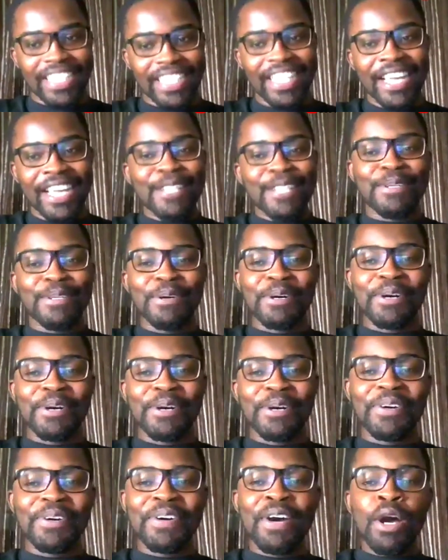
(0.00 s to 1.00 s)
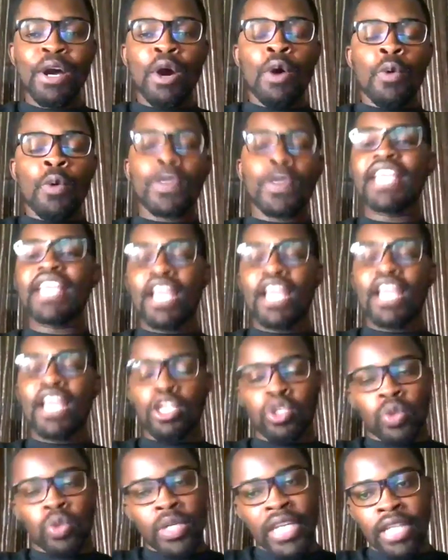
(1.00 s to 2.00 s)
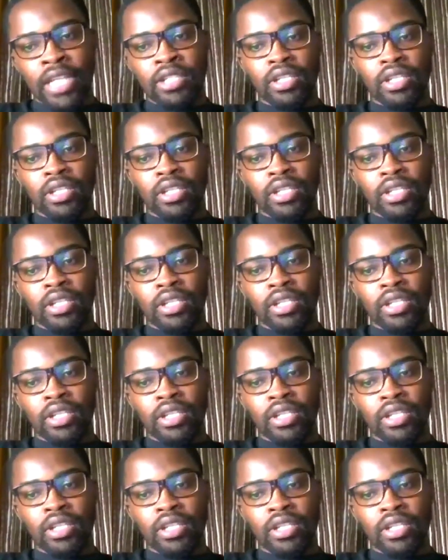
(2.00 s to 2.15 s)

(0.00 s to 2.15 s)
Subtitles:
So we the student